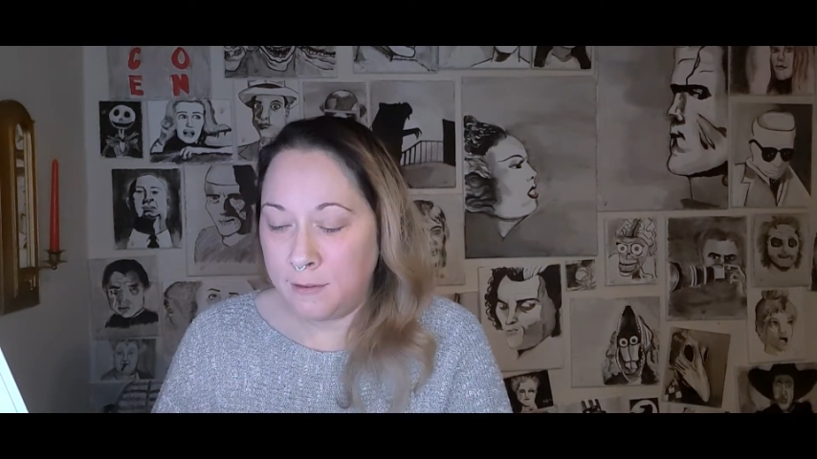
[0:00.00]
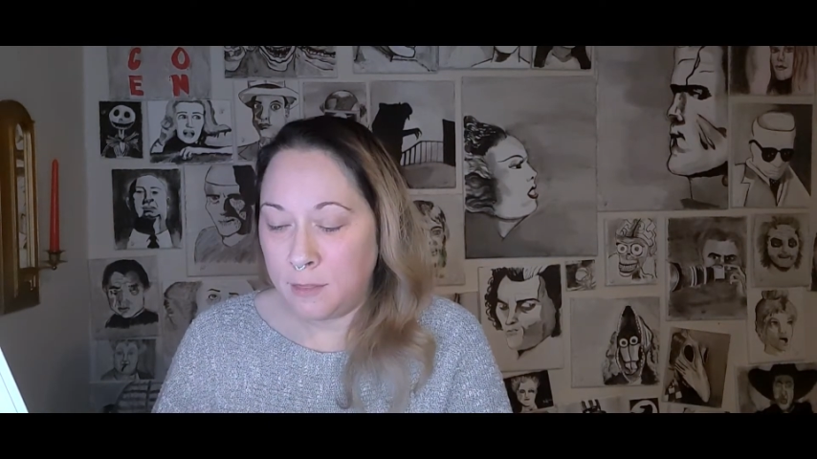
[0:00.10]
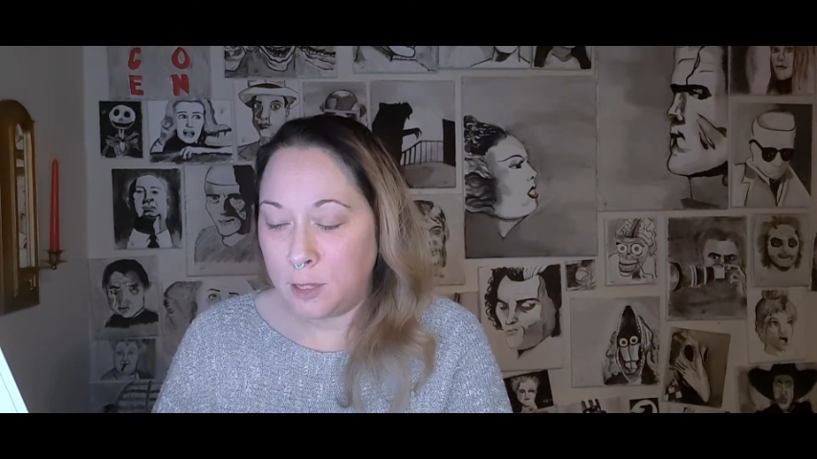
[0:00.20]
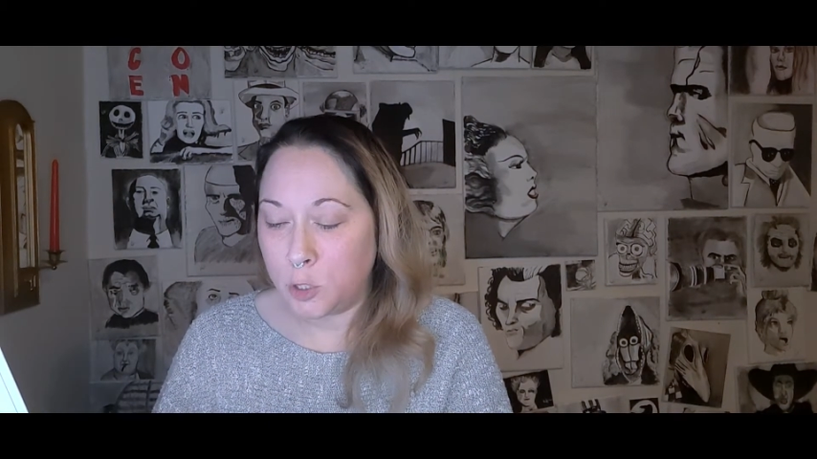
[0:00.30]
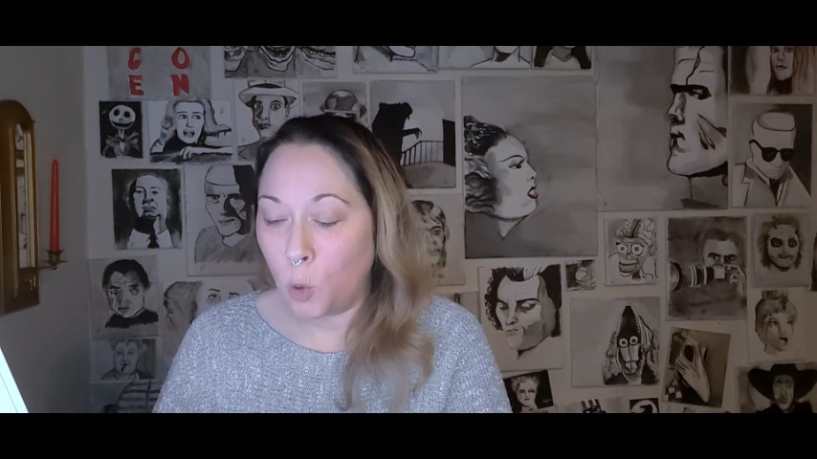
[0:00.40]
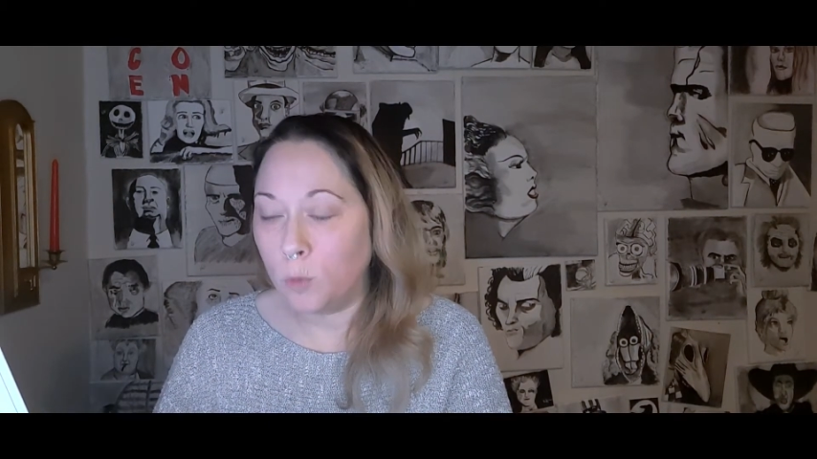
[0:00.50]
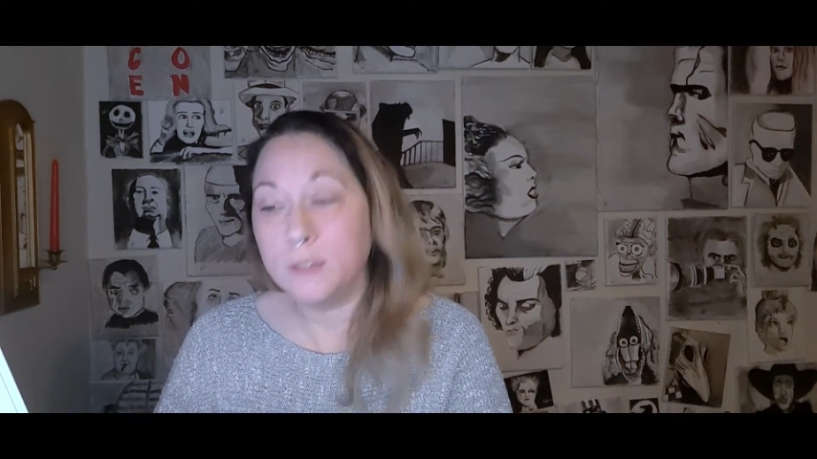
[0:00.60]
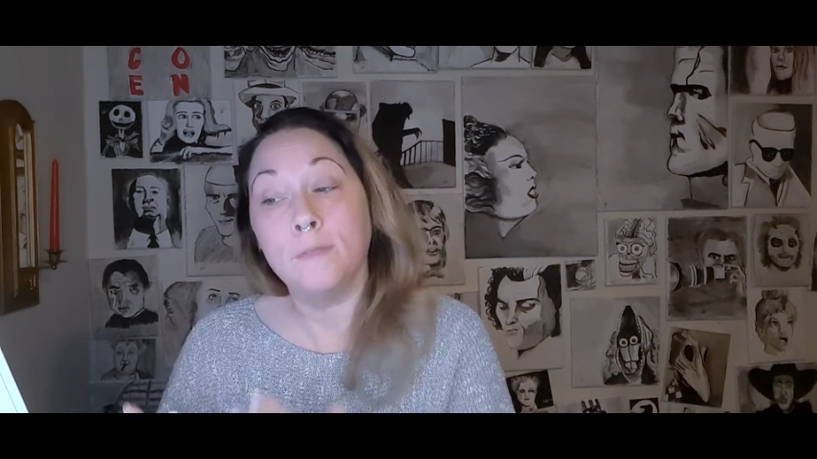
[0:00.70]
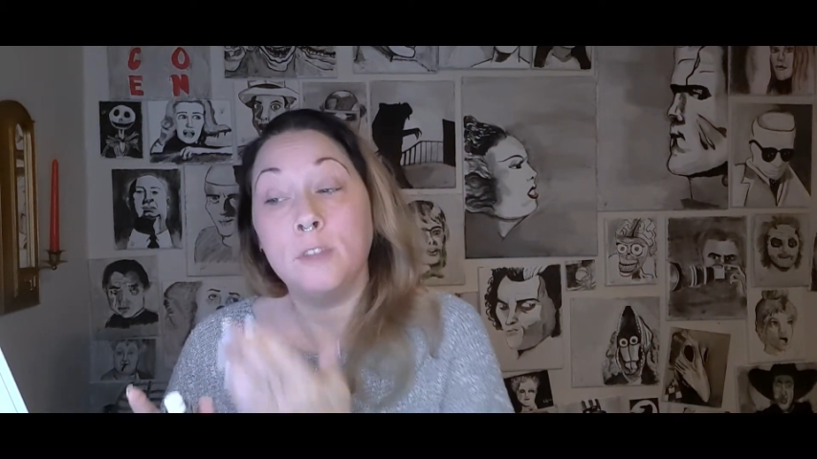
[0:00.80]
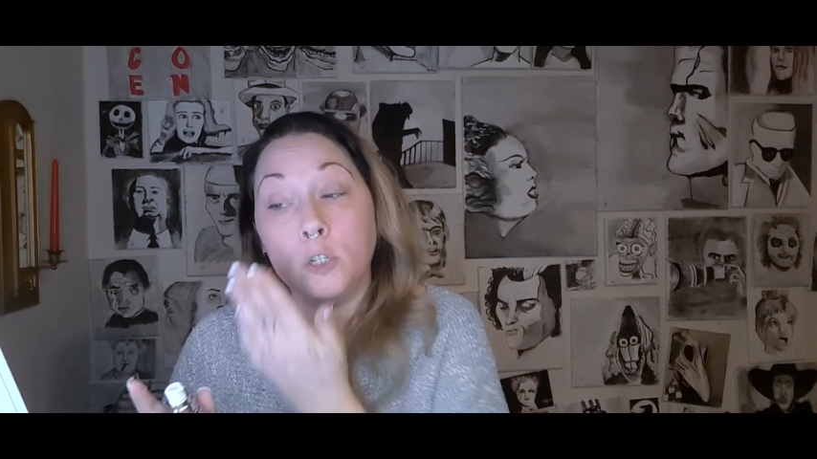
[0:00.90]
the tools
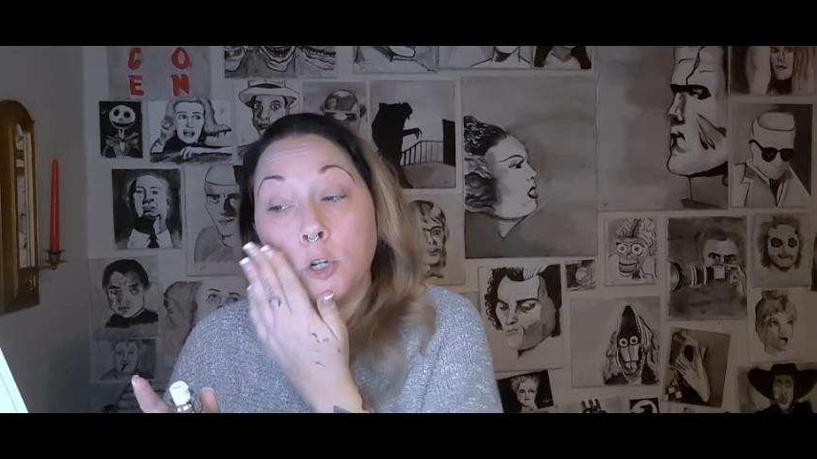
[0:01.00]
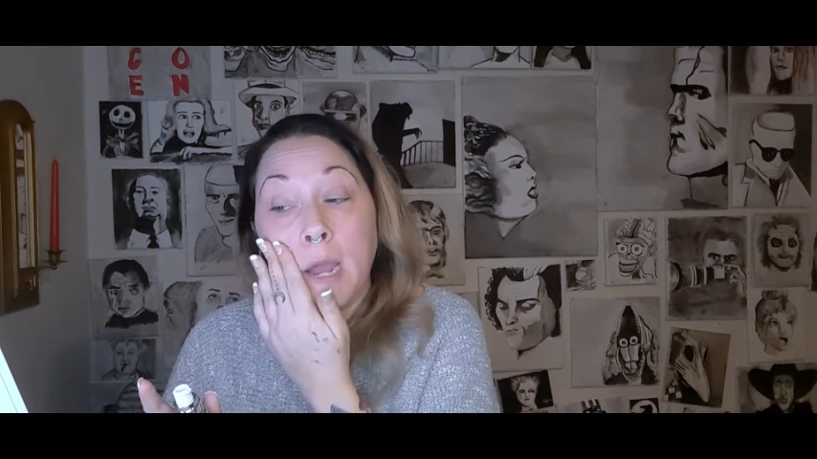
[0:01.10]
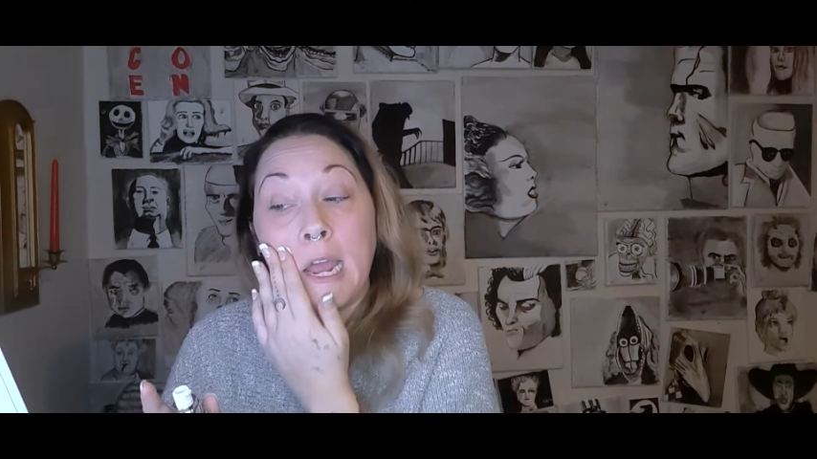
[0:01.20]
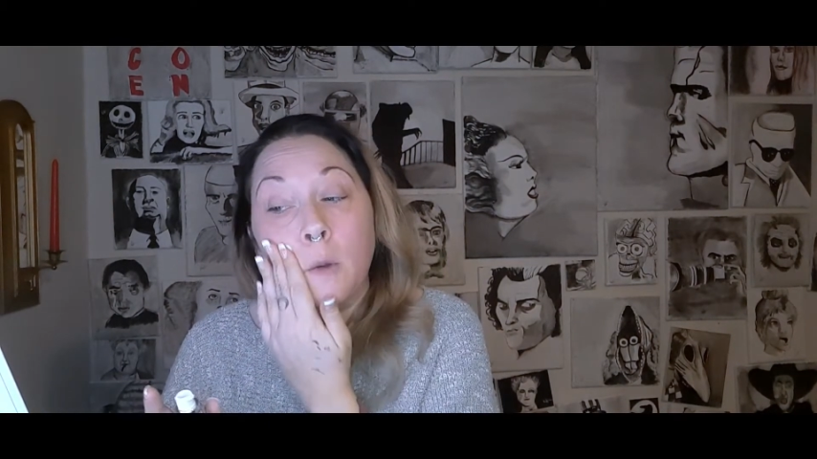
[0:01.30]
of the trade,